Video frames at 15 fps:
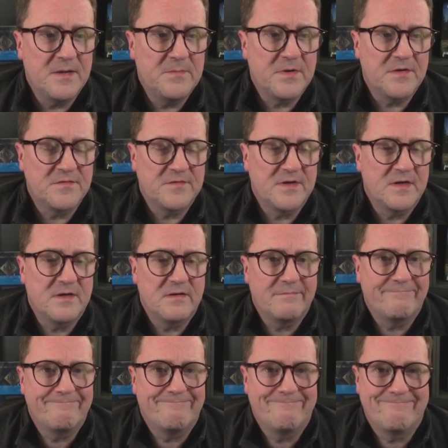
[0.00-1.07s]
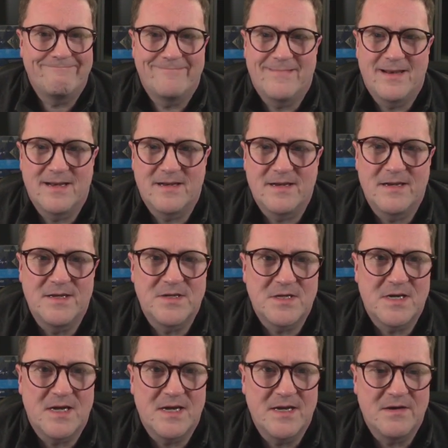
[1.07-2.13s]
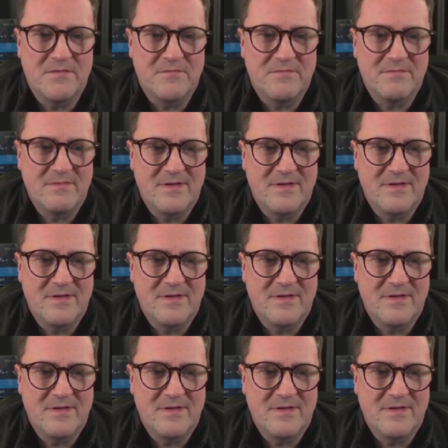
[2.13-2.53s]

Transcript: because then it's kind of